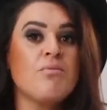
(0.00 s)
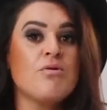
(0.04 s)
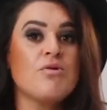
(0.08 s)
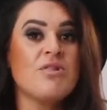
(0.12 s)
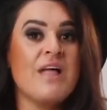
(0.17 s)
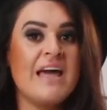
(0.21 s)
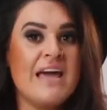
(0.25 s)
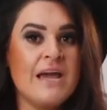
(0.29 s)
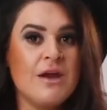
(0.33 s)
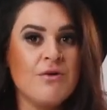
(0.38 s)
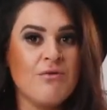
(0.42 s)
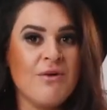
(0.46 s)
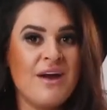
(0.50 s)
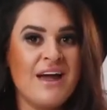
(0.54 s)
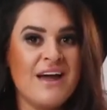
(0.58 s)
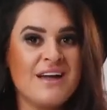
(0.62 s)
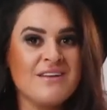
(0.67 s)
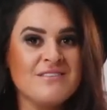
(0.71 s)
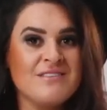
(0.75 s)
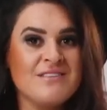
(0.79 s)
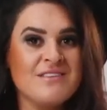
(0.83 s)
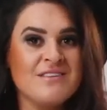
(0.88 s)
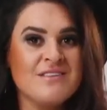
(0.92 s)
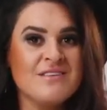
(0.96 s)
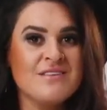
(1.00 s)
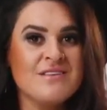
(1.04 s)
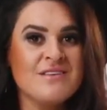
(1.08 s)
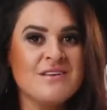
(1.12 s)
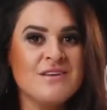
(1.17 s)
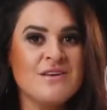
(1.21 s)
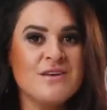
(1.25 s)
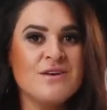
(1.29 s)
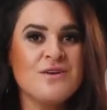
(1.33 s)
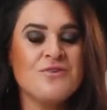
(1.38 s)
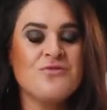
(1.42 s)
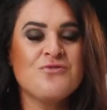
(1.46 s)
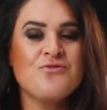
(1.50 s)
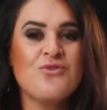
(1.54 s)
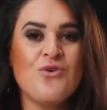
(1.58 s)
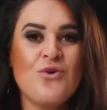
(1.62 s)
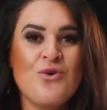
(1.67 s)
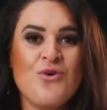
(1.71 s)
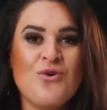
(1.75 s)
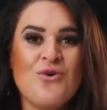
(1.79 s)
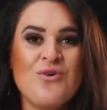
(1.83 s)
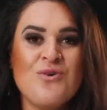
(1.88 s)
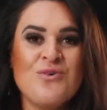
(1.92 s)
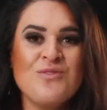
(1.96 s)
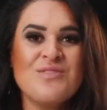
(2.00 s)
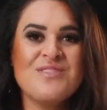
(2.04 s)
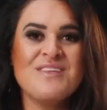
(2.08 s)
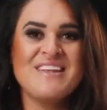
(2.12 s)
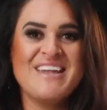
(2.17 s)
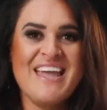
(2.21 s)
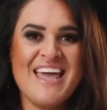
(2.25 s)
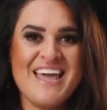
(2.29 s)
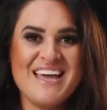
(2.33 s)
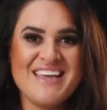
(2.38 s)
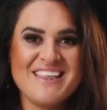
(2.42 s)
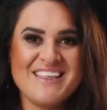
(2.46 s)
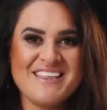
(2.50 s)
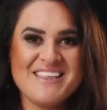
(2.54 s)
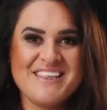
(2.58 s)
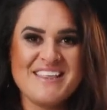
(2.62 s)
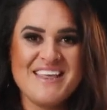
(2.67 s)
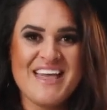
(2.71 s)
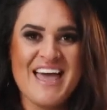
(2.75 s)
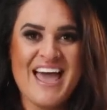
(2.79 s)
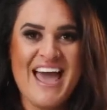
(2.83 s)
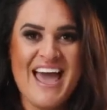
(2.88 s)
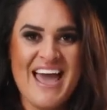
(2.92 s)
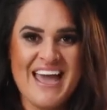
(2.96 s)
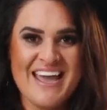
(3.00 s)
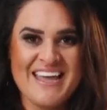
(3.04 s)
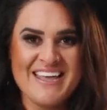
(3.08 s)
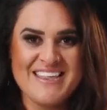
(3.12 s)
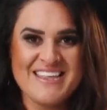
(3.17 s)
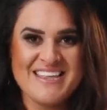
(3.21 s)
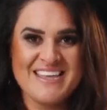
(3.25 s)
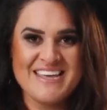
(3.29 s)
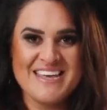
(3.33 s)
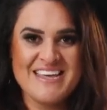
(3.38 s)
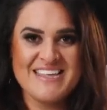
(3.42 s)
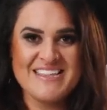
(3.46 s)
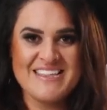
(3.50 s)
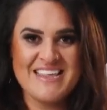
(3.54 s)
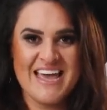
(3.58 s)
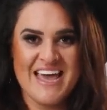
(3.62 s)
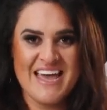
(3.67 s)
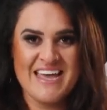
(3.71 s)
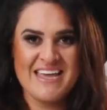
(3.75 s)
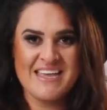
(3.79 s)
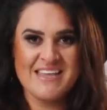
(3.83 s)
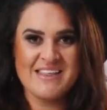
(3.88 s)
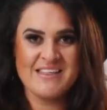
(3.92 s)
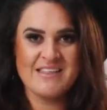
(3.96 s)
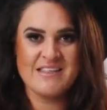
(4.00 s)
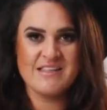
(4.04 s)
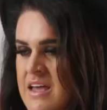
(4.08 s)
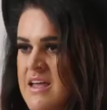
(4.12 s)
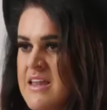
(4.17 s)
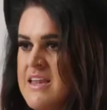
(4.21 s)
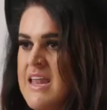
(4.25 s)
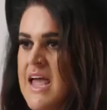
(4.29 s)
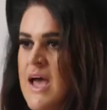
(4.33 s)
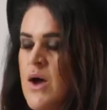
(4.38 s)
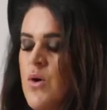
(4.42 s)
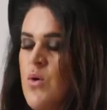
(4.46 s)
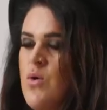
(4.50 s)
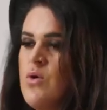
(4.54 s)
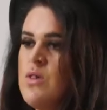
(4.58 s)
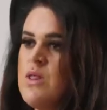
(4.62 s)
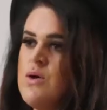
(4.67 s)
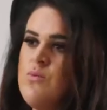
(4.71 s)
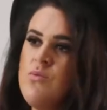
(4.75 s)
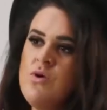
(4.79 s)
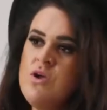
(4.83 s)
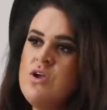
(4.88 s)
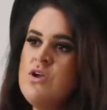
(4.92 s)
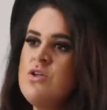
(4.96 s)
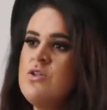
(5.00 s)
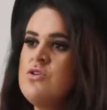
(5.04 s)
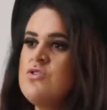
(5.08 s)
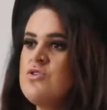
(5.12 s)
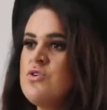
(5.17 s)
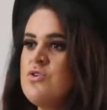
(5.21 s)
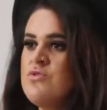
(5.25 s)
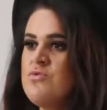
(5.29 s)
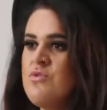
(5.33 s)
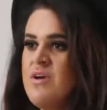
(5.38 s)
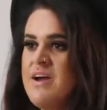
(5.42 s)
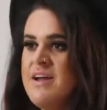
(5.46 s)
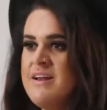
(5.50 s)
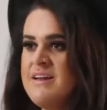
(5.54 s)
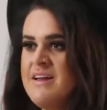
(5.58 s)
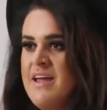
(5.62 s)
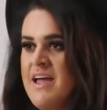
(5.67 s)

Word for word: playground, for the next 8 days. Now, all I want you to do right